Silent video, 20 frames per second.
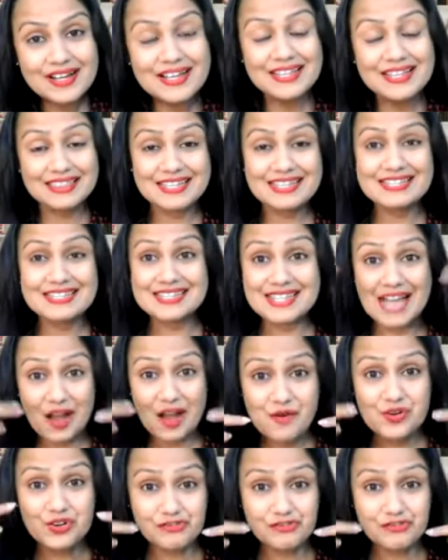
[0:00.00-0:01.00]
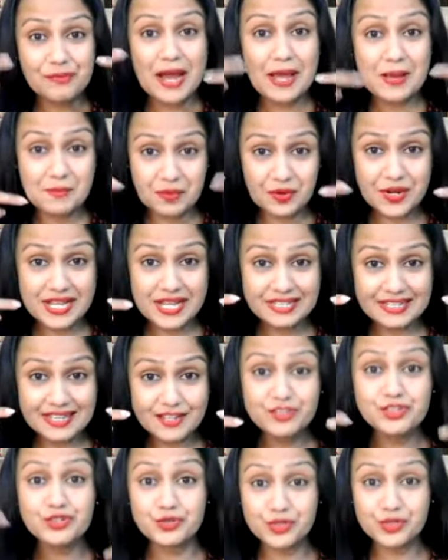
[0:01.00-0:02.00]
The sound of my breathing
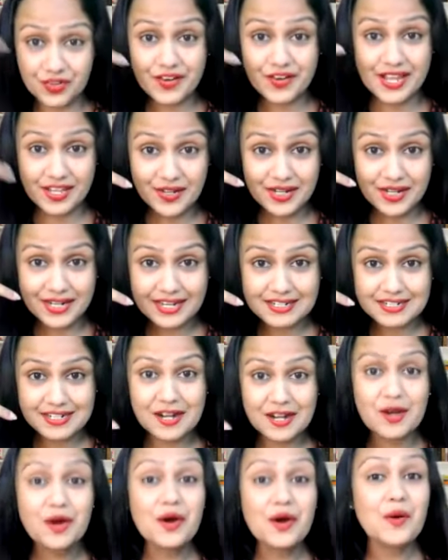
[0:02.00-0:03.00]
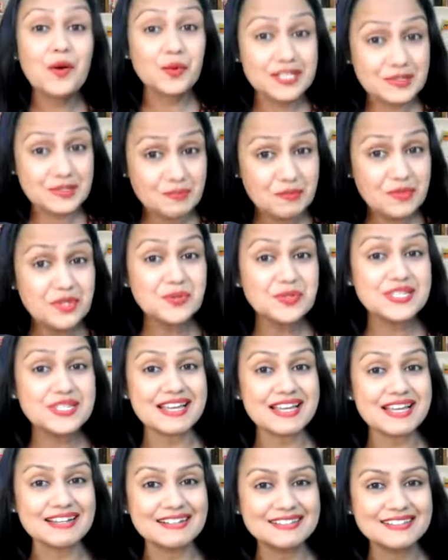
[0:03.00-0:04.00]
through the regulator was music.